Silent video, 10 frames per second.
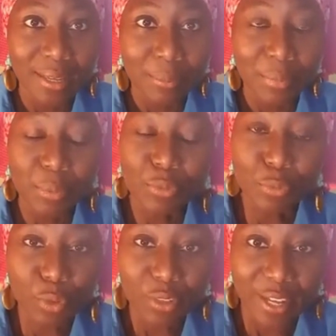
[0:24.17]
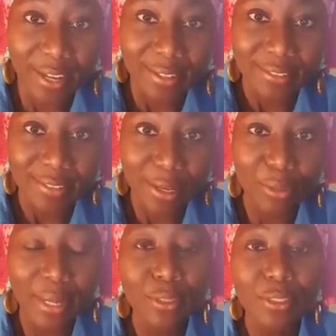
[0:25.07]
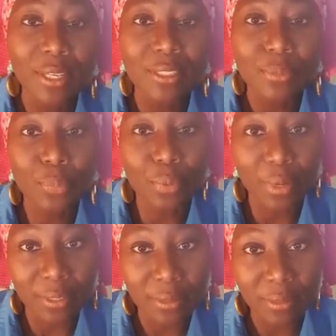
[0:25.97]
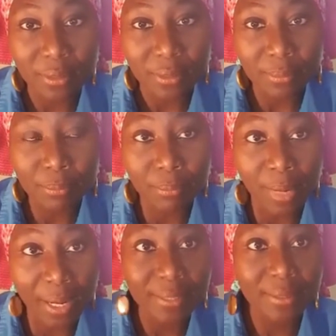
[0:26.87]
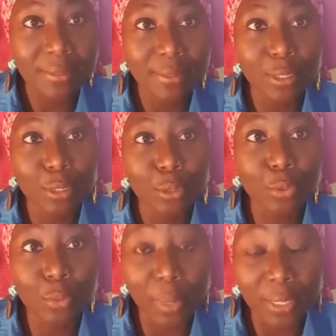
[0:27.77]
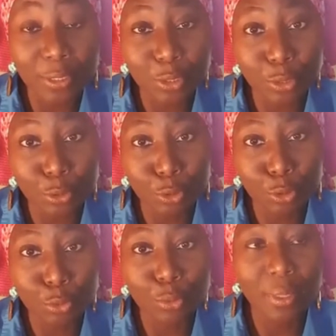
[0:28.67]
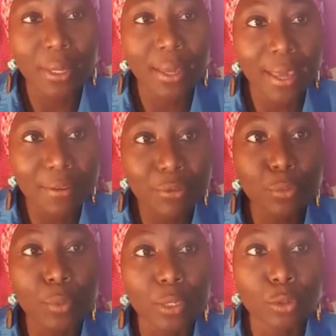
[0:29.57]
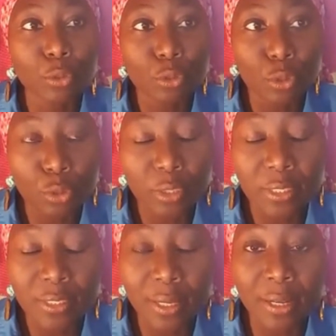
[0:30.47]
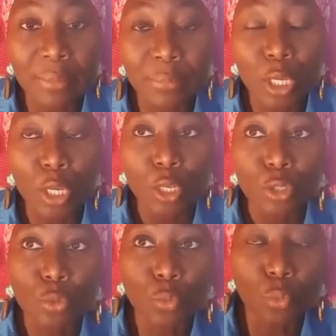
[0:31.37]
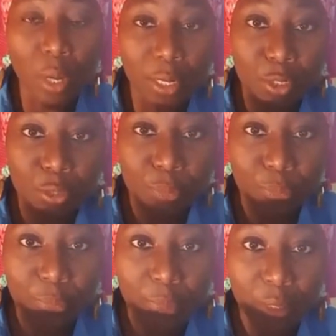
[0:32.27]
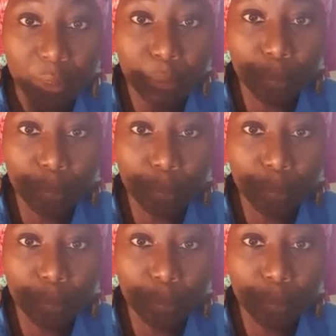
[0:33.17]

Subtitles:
But before that, I'd like to express my sincere gratitude to everyone who took the time to watch the